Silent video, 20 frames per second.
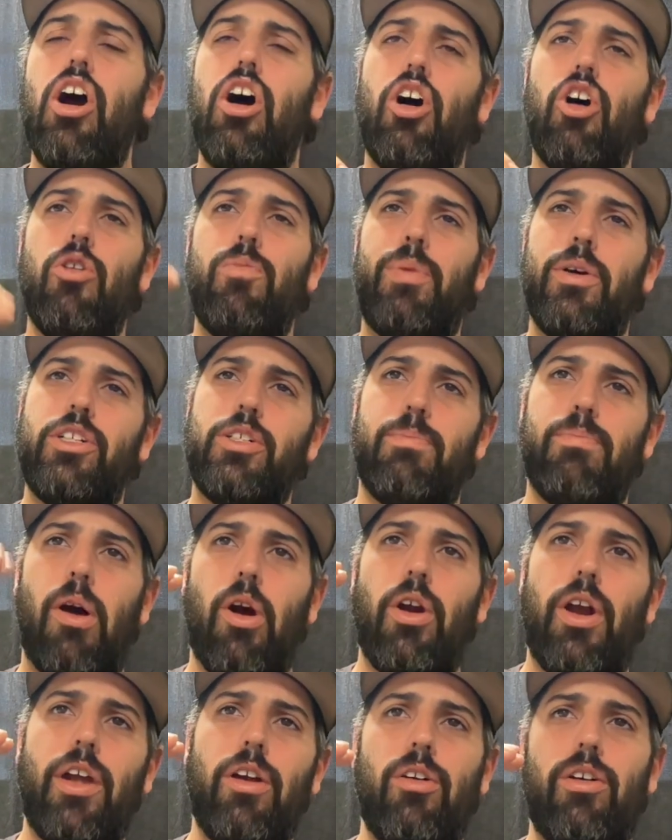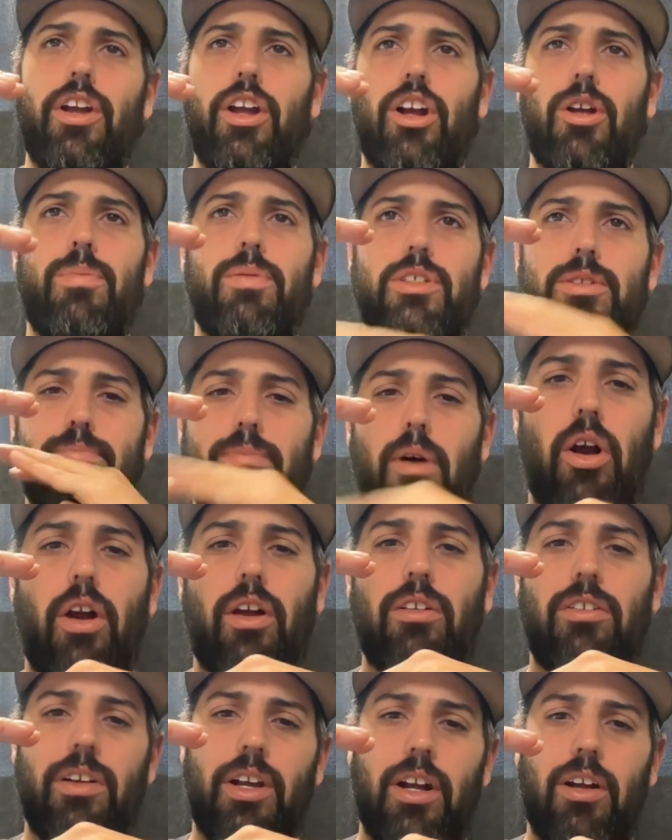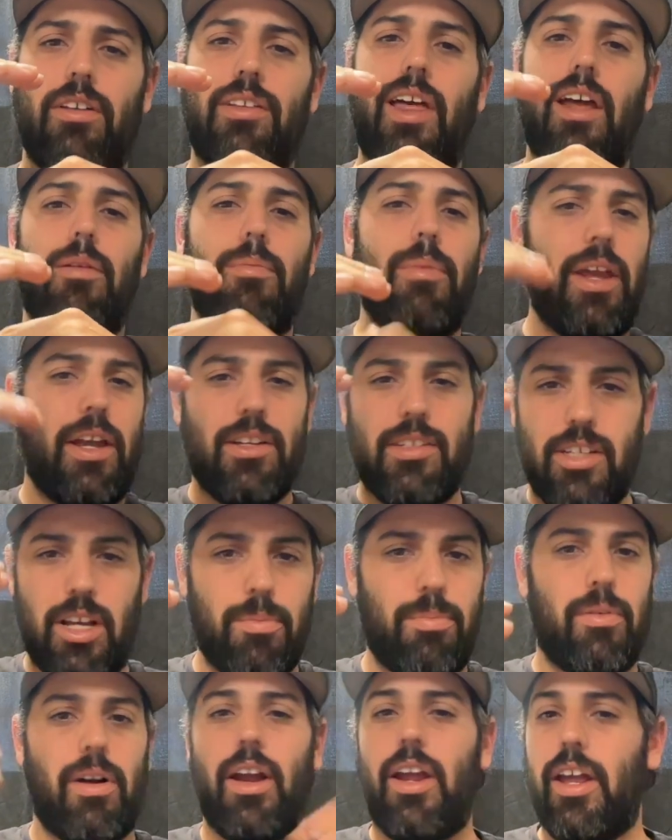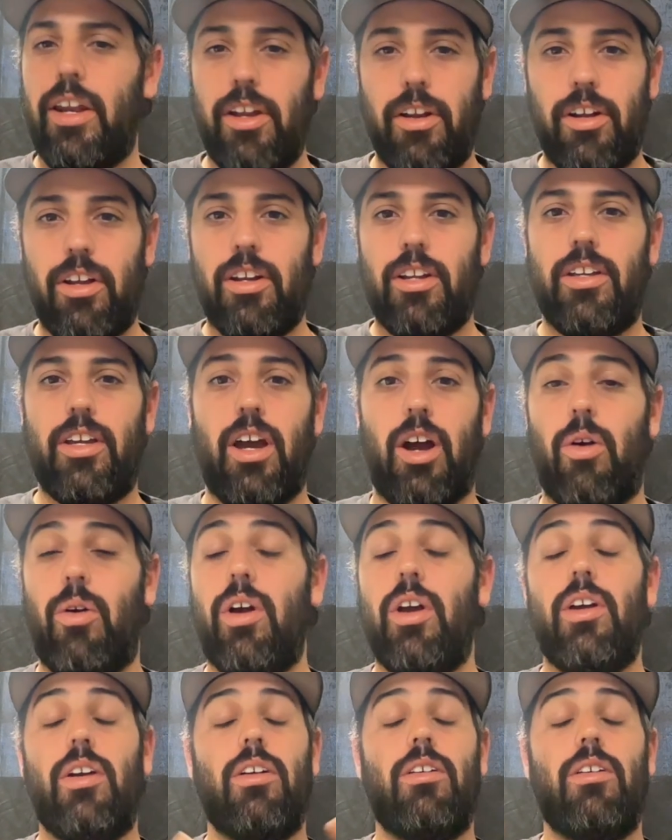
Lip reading: oh, put your bar angle here and put your angle here, and that'll make it separate, and you're good to go.